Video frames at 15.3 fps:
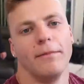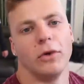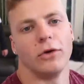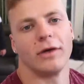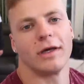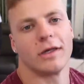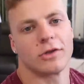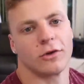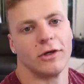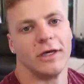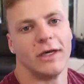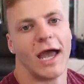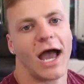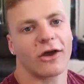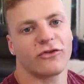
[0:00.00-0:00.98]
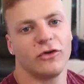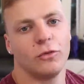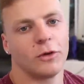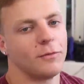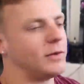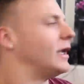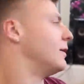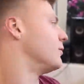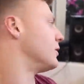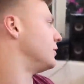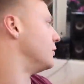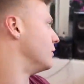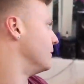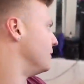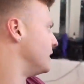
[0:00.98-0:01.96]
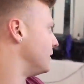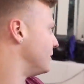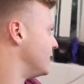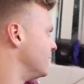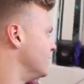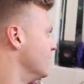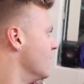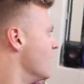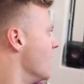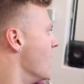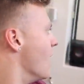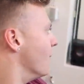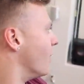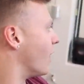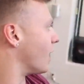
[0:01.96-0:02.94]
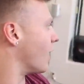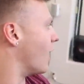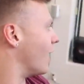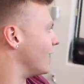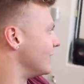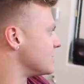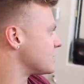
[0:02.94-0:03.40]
I'm doing is, or he actually would have been able to do it and beat me. But uh,